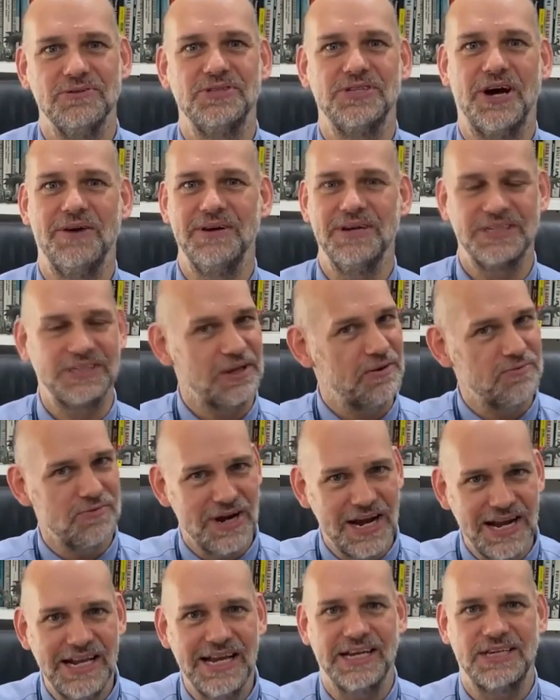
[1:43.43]
So it's a
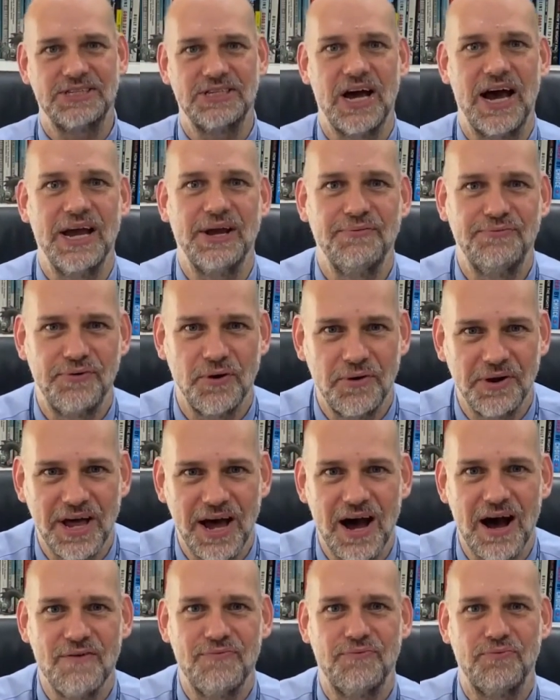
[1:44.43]
really exciting
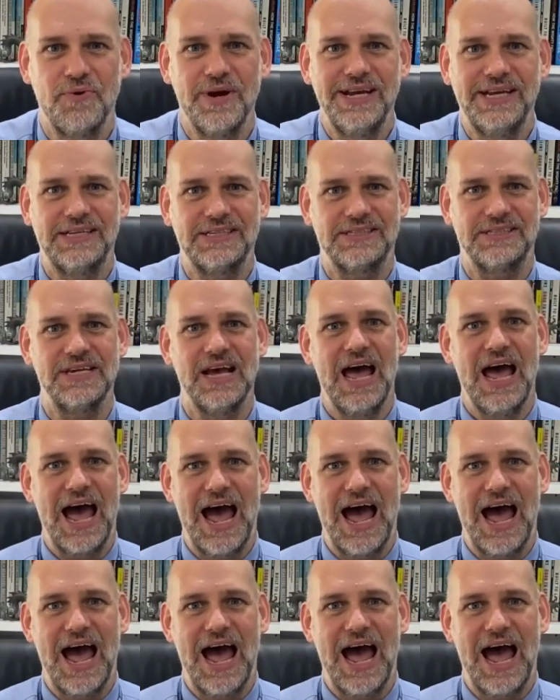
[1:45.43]
4.5 weeks.